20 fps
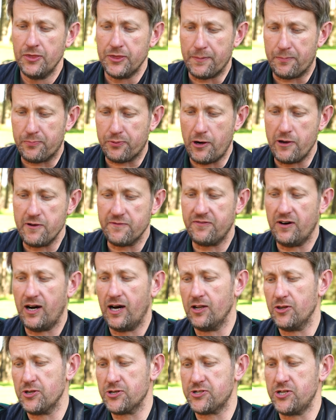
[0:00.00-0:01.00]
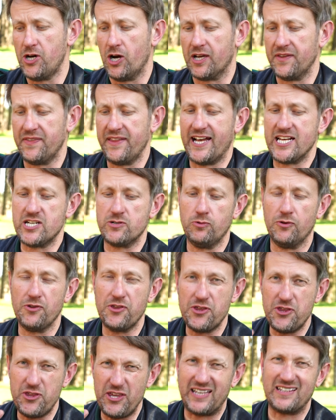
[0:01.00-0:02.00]
the profile of the stock and the actual
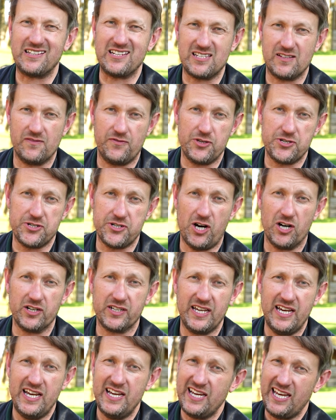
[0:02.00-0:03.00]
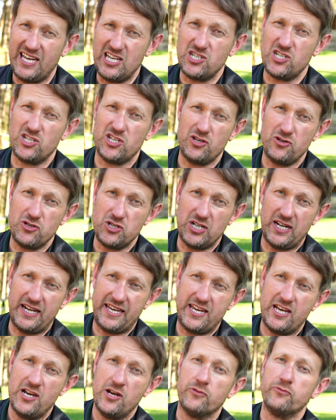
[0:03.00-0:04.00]
thickness of the stock is
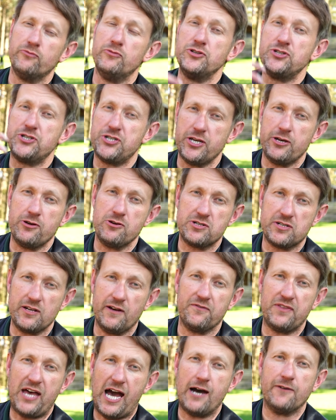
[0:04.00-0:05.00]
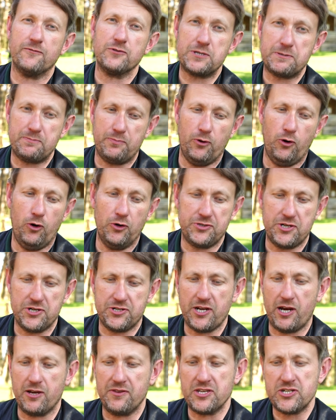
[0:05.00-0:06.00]
usually reduced of that of a sporter.
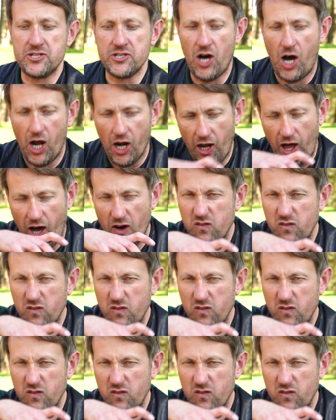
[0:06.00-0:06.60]
So there's not a lot